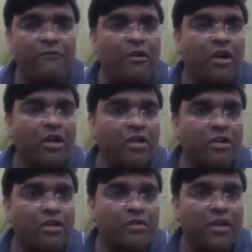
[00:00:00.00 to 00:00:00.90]
See, the
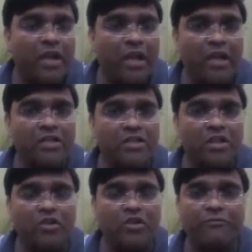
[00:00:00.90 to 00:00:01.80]
first thing you
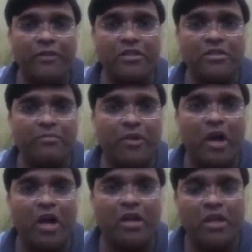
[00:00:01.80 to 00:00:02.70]
do in the
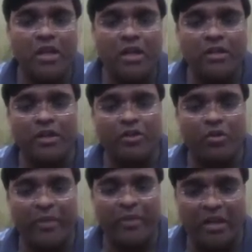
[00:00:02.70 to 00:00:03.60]
change of
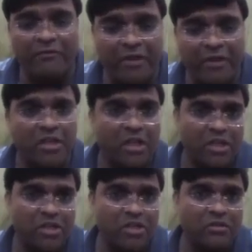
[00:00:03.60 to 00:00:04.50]
order
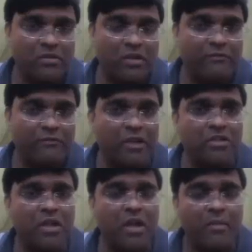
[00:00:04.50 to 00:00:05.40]
is you
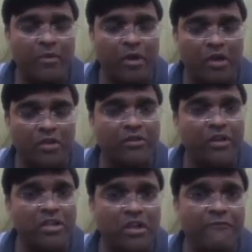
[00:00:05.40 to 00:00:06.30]
first plot
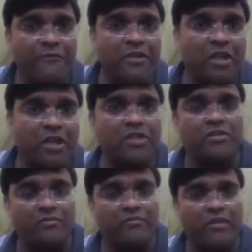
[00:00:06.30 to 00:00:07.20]
the domain of
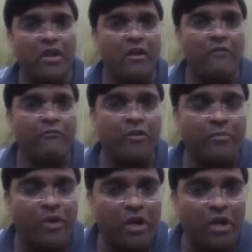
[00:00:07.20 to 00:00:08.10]
integration.
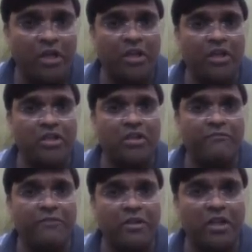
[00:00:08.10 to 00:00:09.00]
You first
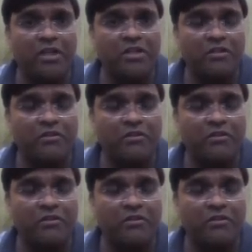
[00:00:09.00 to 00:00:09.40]
plot the region